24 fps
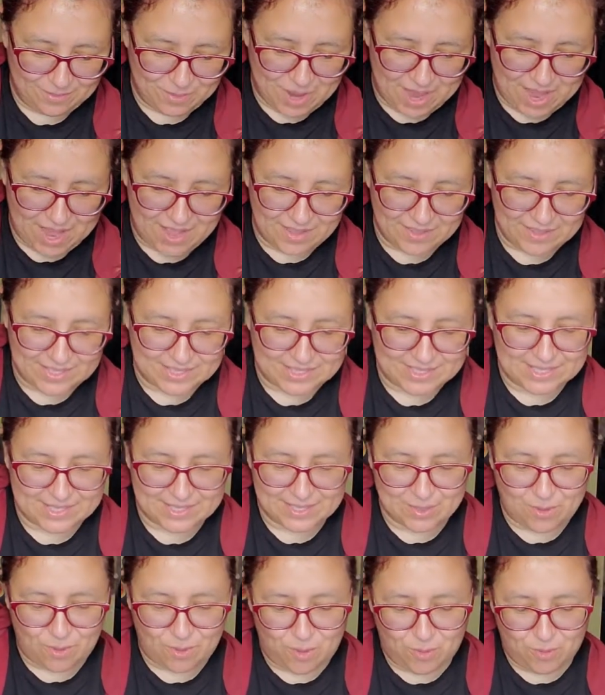Wow, this
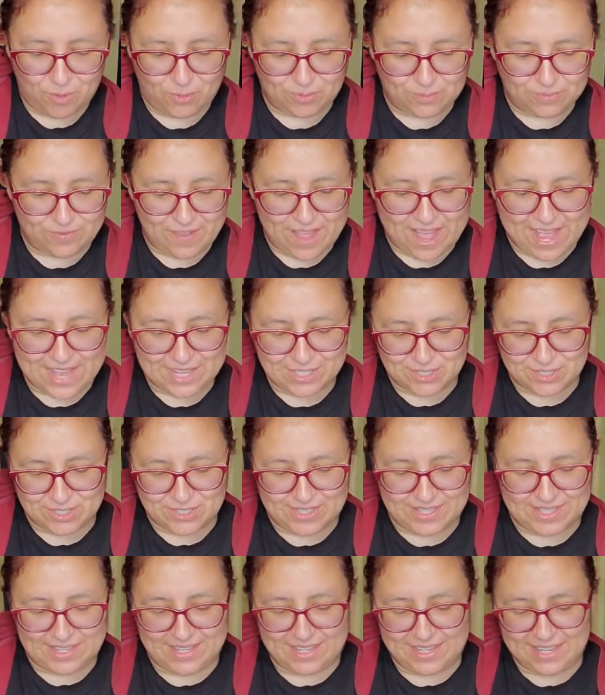is old
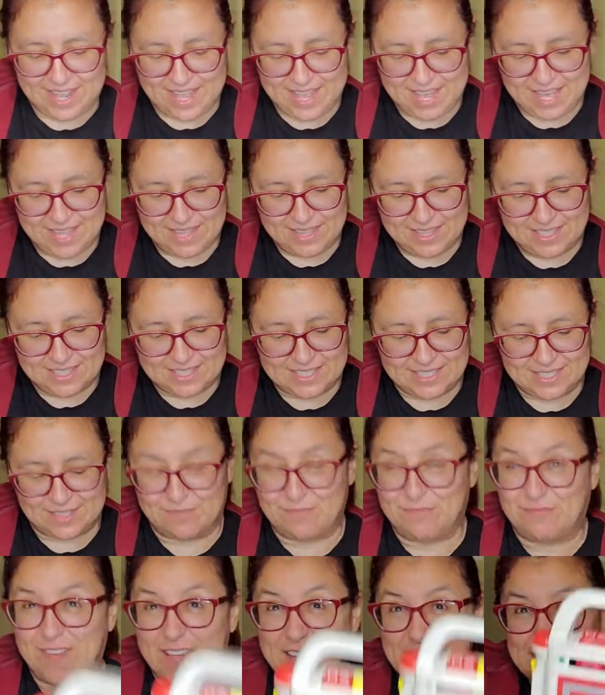fashioned. This is
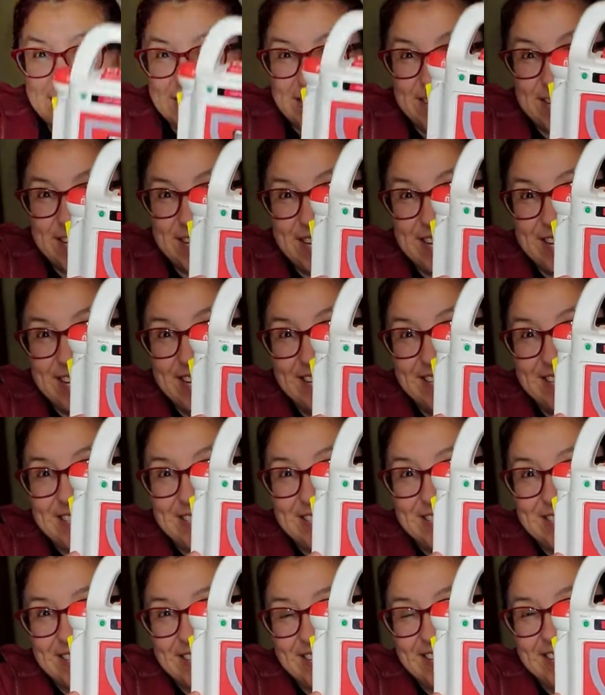vintage.